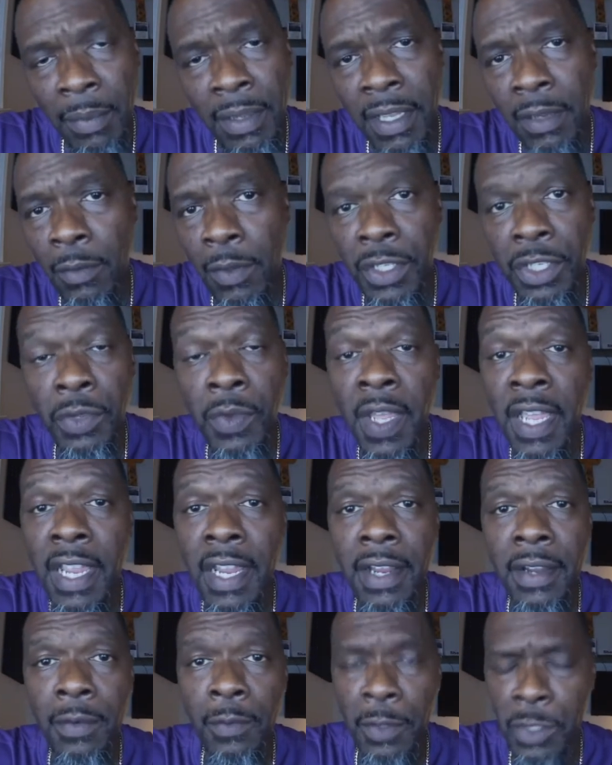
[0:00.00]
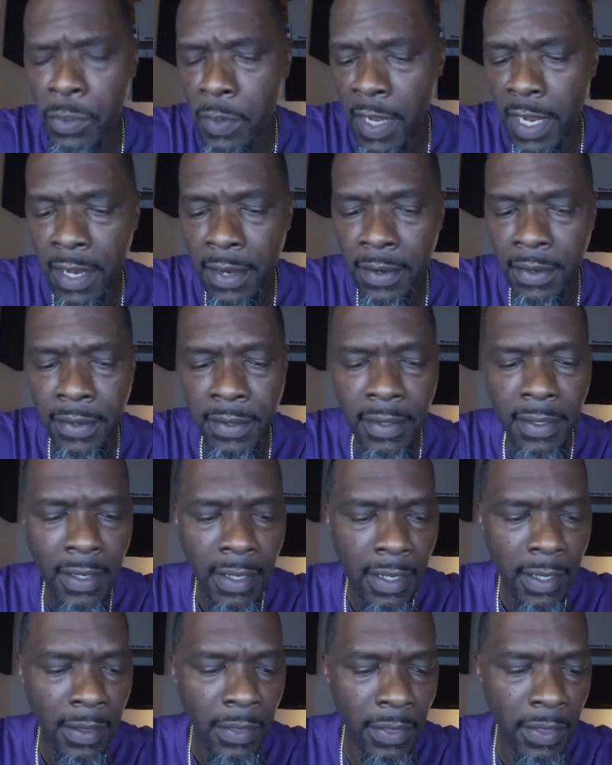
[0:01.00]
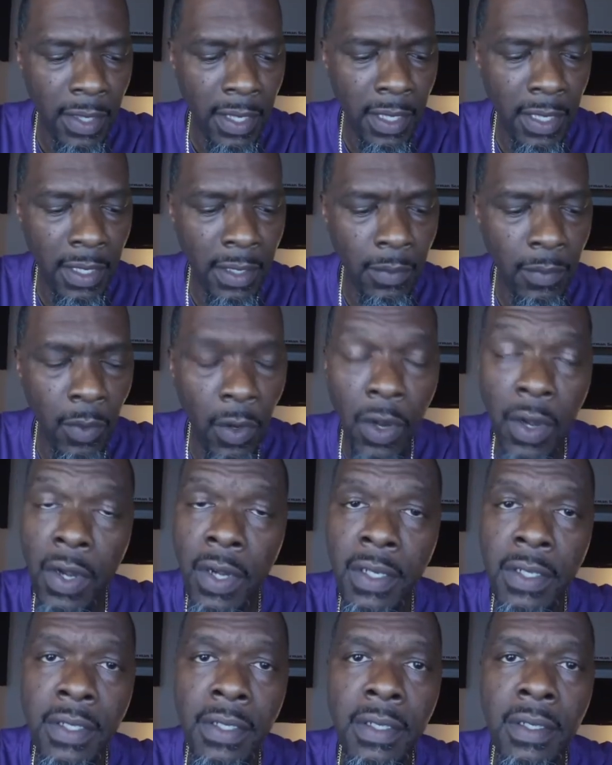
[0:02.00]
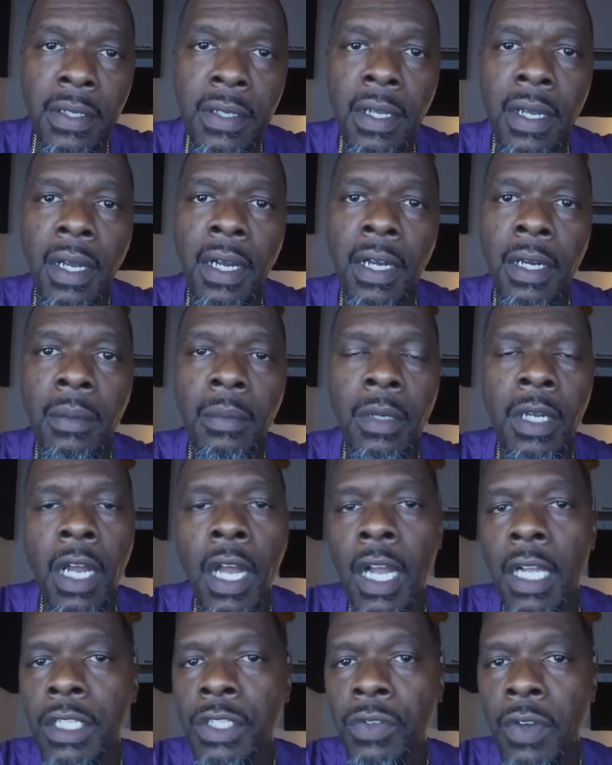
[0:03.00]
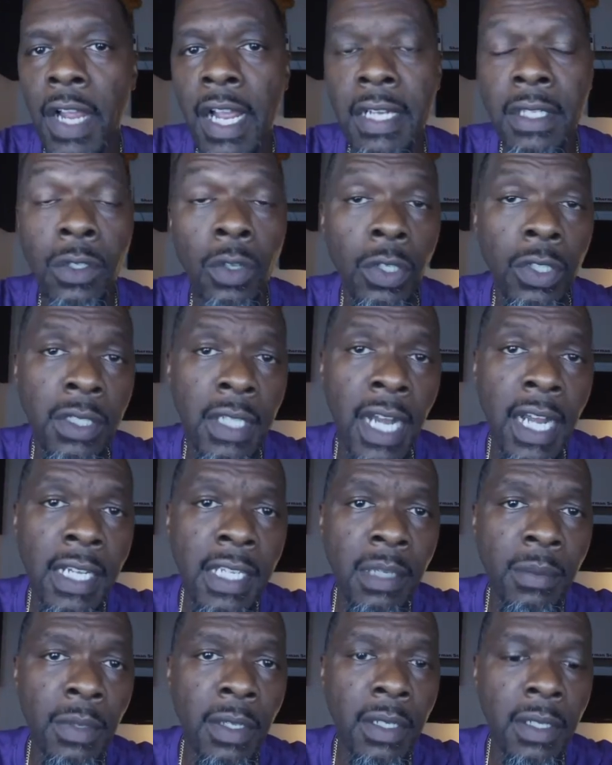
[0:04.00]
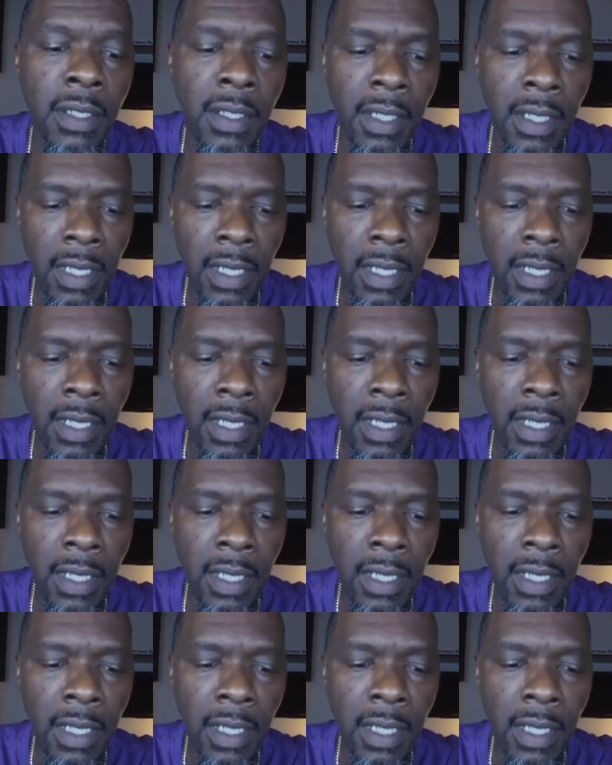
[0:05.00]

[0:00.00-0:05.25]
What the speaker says: mean when you hear the words contract or document